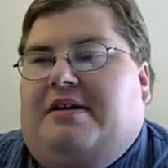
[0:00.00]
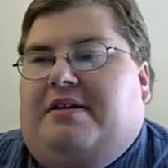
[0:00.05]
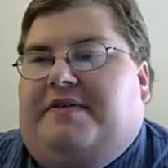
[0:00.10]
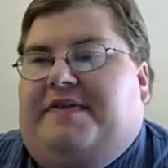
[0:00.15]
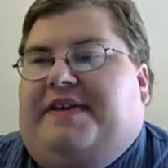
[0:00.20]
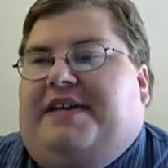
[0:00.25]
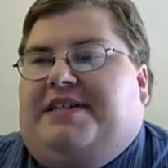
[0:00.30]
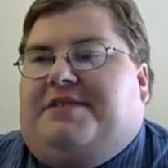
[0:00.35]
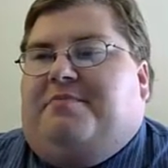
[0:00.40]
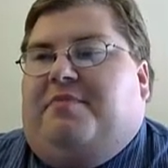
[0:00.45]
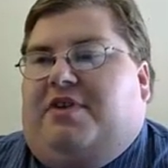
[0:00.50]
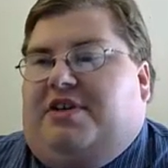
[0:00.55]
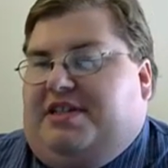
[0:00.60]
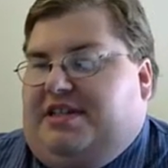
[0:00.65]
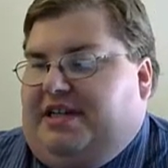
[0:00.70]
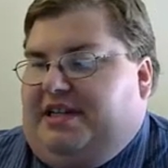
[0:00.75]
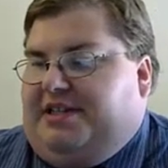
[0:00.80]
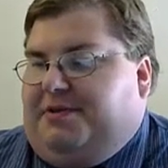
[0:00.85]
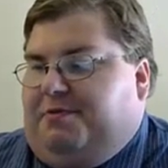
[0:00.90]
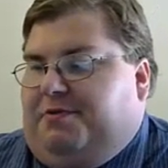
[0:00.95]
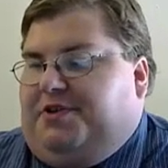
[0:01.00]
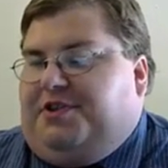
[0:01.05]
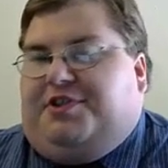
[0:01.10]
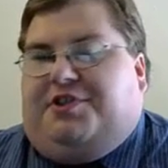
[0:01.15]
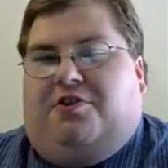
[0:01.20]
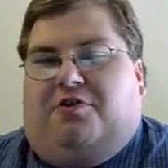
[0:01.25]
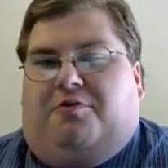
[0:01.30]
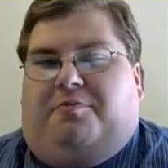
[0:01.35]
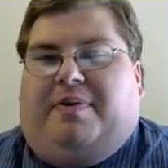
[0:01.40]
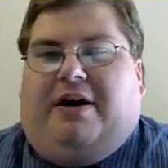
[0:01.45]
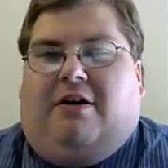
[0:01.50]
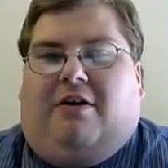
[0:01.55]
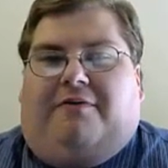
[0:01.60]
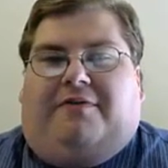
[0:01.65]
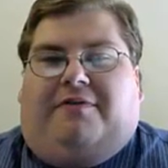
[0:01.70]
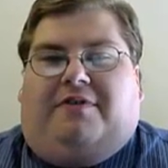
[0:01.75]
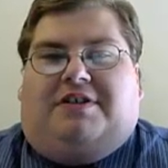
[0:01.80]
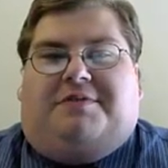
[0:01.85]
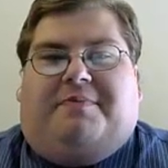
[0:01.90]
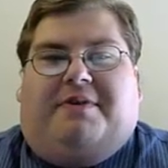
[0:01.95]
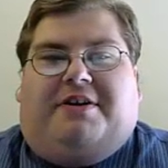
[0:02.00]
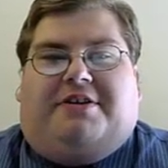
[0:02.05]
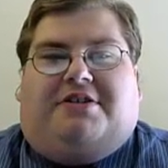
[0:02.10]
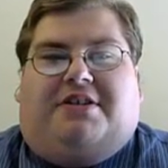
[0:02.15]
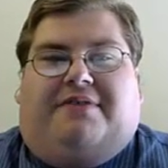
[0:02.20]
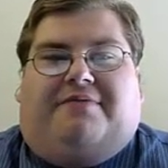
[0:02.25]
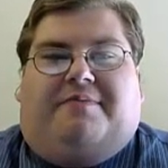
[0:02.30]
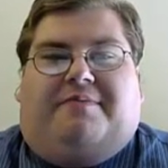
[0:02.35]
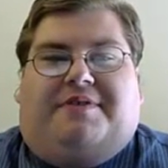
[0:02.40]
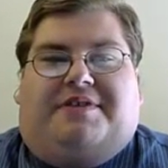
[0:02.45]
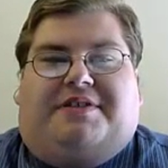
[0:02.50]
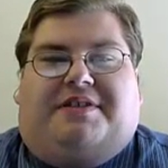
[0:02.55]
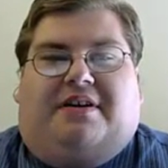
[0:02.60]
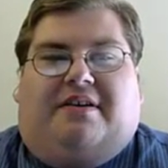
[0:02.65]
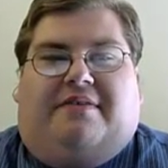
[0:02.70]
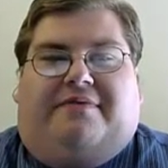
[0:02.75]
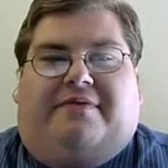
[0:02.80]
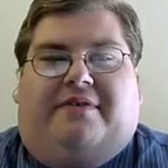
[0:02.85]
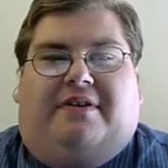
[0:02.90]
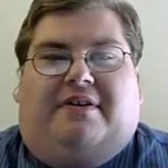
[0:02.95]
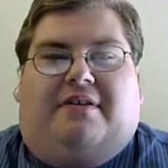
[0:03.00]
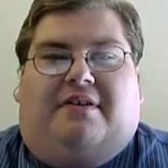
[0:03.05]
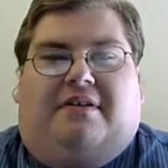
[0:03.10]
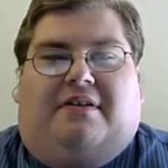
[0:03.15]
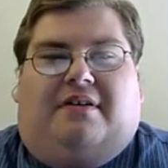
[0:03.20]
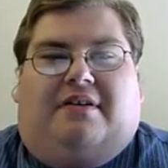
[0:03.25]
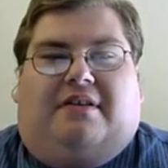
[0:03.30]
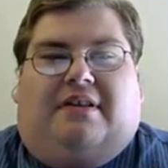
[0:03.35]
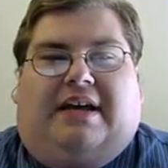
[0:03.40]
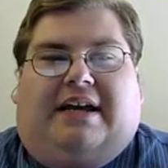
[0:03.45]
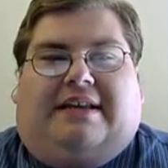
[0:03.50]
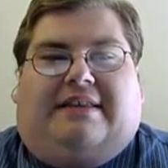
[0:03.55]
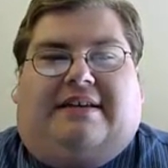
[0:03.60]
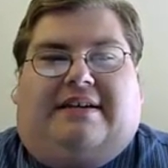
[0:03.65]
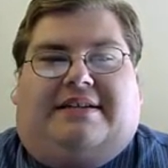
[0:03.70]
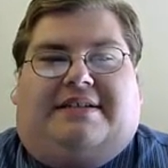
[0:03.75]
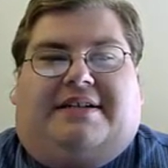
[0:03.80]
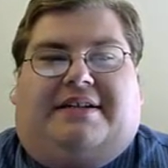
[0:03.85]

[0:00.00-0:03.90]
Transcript: These muskets were so powerful, especially from the stuff like this.